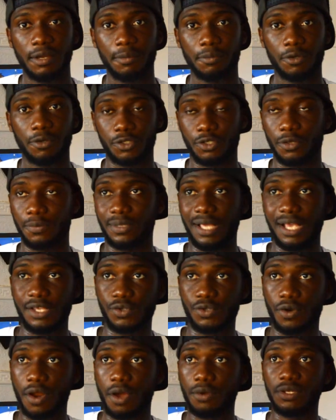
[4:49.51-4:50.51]
but
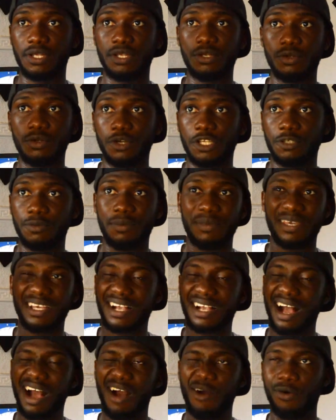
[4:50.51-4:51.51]
sometimes surrounding noise, maybe
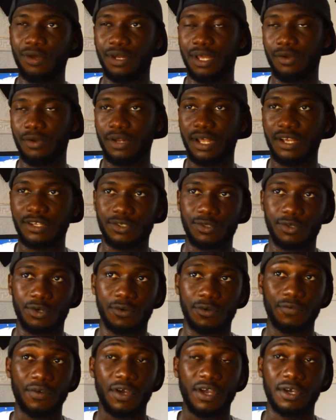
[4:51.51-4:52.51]
car on and other
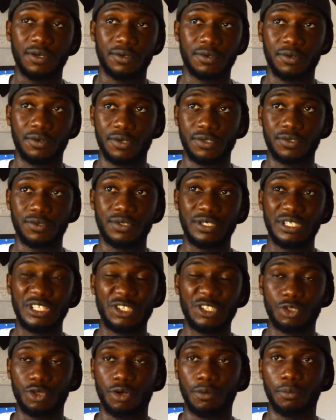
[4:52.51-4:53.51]
stuff, could also
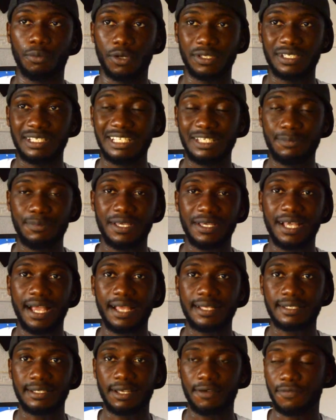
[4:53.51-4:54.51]
disturb. But the speaker
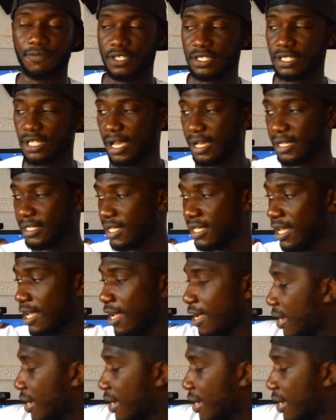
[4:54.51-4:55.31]
itself is nice.